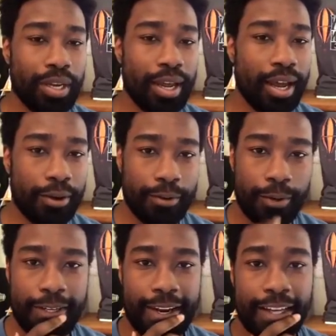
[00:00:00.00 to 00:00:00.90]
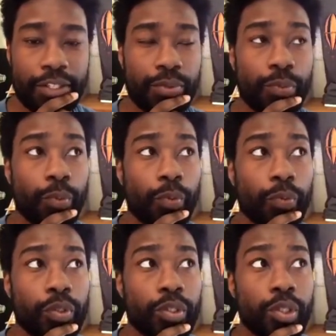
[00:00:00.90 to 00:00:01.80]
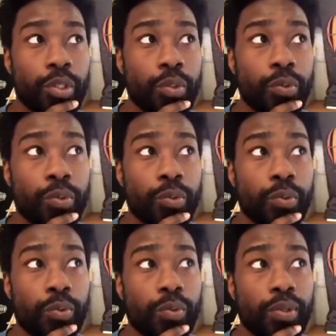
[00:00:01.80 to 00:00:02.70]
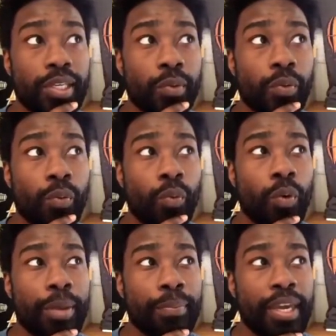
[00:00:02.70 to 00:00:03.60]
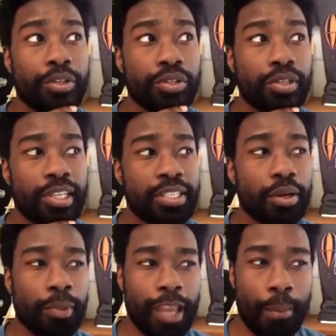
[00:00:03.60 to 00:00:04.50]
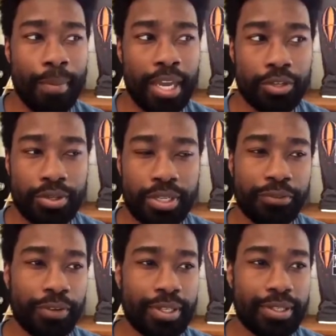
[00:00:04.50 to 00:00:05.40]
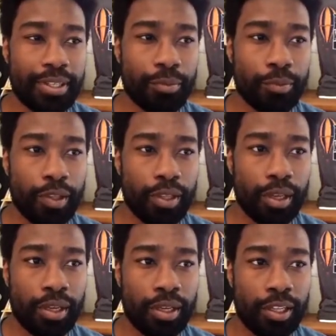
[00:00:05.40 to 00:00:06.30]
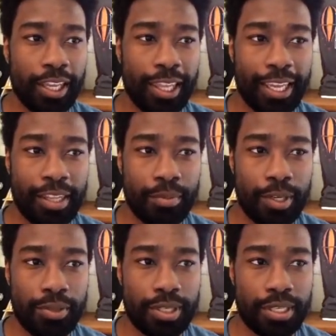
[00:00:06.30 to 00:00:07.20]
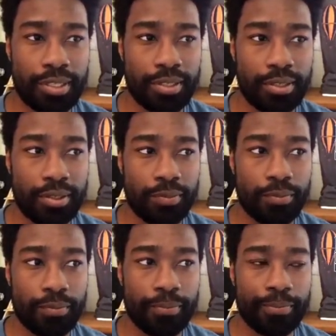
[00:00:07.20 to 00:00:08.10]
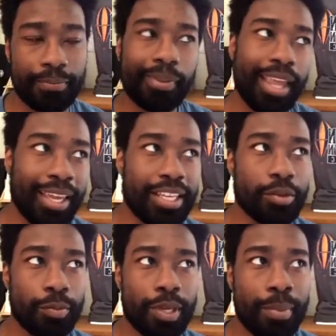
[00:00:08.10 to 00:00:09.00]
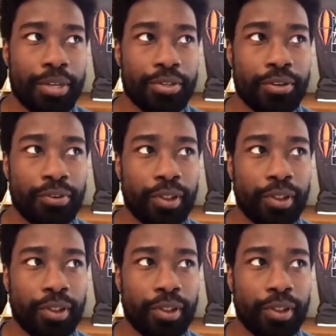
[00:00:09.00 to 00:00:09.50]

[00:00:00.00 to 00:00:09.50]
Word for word: I wanted to actually do you what major is there like a major difference uh like in the music I guess it would be a major difference.